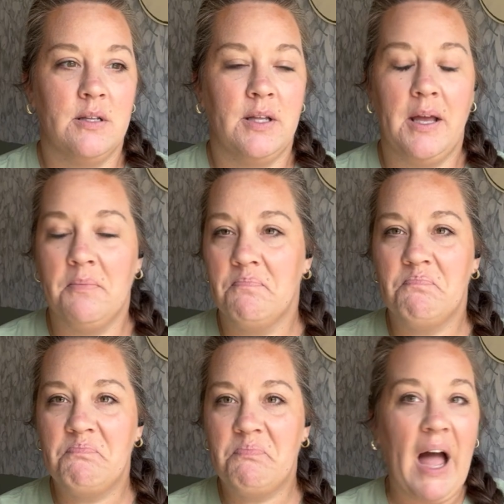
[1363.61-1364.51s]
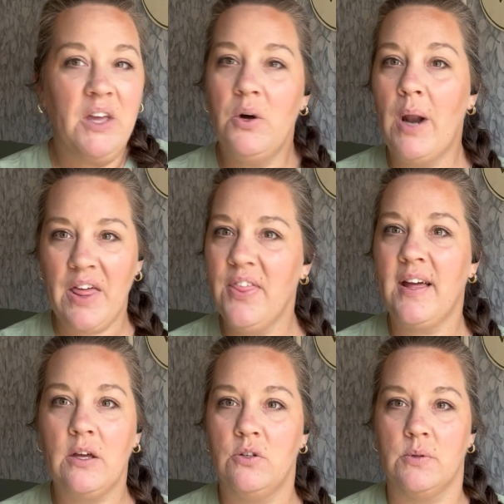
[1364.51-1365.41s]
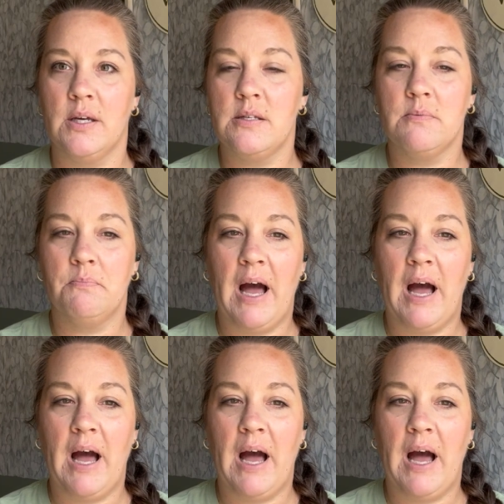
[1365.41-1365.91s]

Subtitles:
like, you know what, I think I could do this.